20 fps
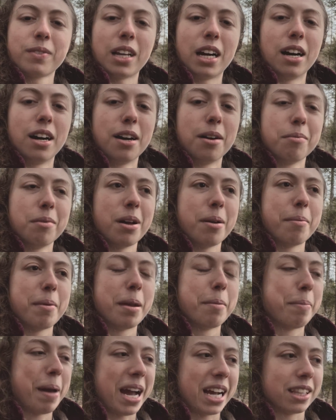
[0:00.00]
Um,
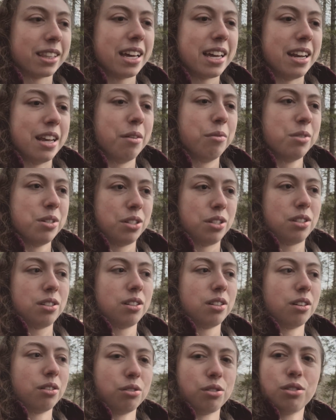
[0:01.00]
back then it was,
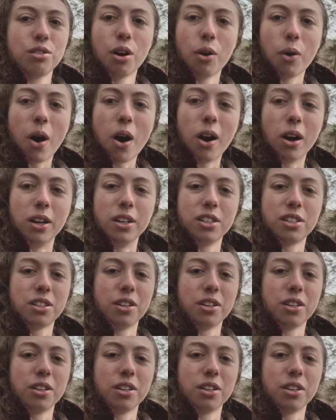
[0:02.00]
you know, so hard.